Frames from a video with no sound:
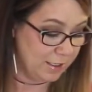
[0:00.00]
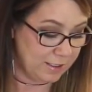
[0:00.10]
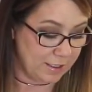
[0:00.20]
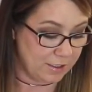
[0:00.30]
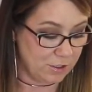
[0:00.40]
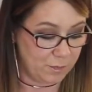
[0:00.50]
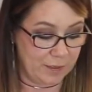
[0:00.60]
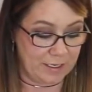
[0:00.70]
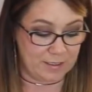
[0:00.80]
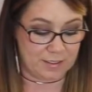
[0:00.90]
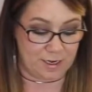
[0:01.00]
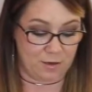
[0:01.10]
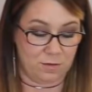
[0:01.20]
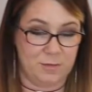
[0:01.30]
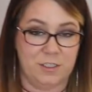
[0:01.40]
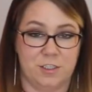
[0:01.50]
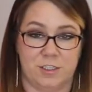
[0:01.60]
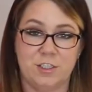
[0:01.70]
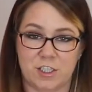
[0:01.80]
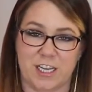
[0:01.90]
get your paint out, make sure
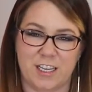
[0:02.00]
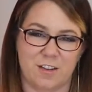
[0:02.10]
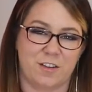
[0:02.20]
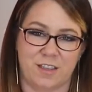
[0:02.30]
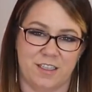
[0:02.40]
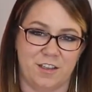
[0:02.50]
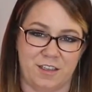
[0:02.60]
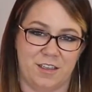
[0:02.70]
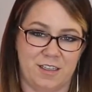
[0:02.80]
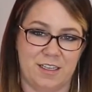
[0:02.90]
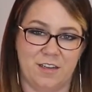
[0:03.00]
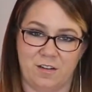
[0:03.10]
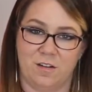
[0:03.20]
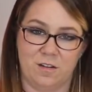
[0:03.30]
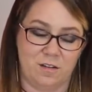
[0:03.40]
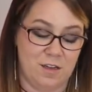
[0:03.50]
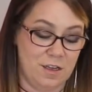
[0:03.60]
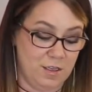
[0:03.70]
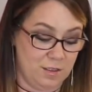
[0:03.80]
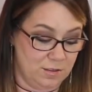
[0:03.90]
you shake it really good, get it all
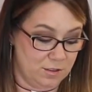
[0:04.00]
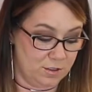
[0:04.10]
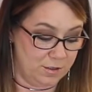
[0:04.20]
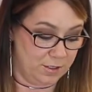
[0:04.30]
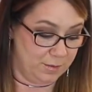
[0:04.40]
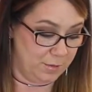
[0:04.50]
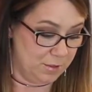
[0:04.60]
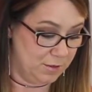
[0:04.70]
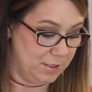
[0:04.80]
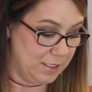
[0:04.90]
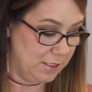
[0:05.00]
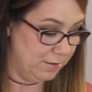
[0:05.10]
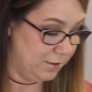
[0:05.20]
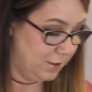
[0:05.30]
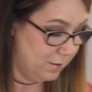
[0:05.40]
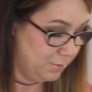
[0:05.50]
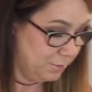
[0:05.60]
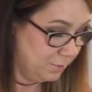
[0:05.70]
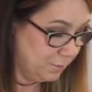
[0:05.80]
stirred up so it's even.